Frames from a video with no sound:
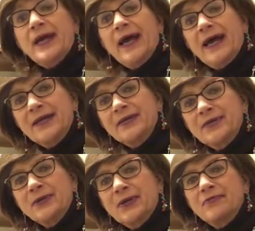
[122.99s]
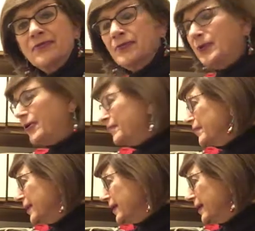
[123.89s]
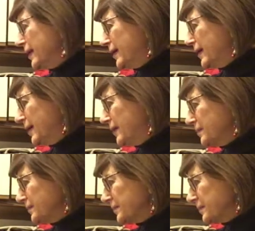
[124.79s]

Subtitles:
to add to it, if you will.